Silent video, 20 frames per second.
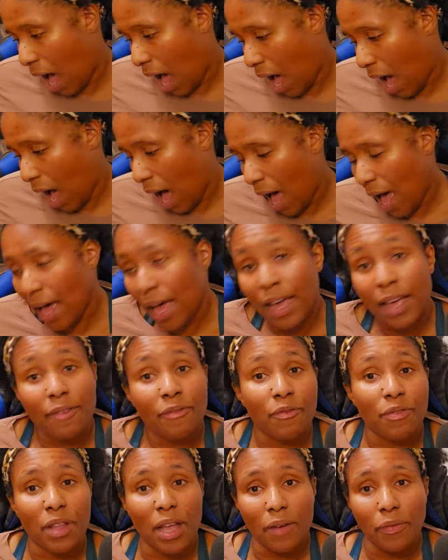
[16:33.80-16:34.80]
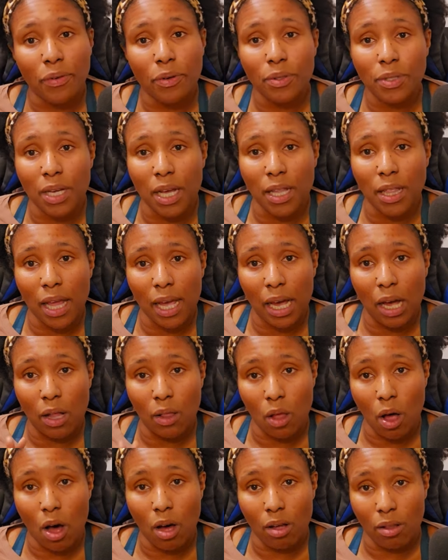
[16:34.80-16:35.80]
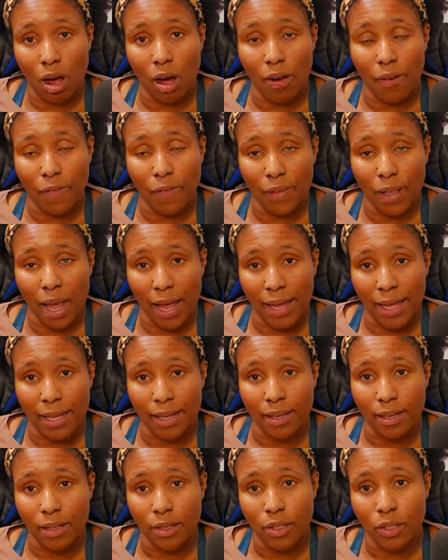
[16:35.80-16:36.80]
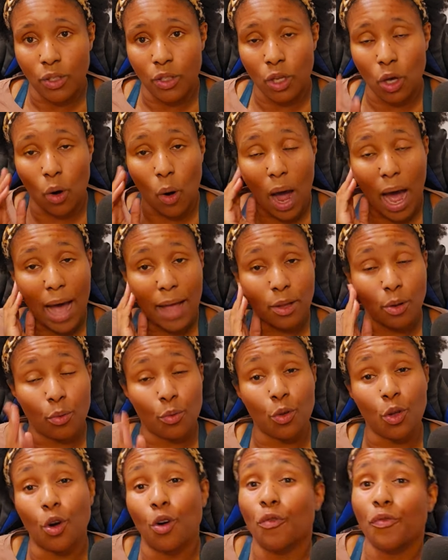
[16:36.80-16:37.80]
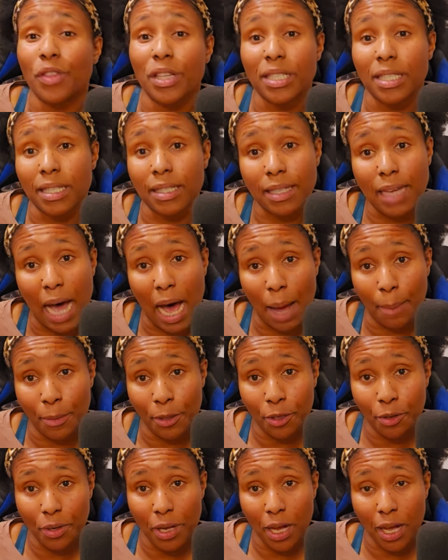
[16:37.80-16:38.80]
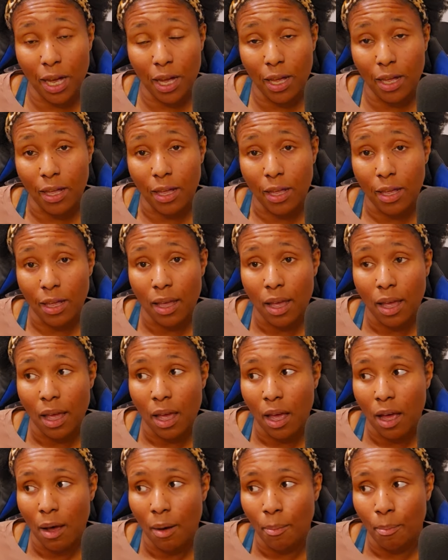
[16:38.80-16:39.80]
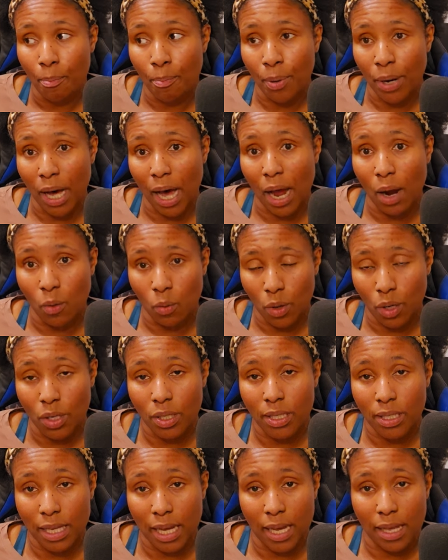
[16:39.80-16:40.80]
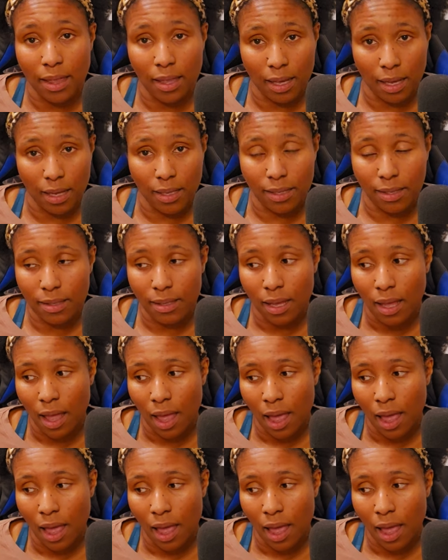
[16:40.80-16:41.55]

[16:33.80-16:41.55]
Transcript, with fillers: I've never done like a long, long flight. So I don't know if this is common or not, but I will say this.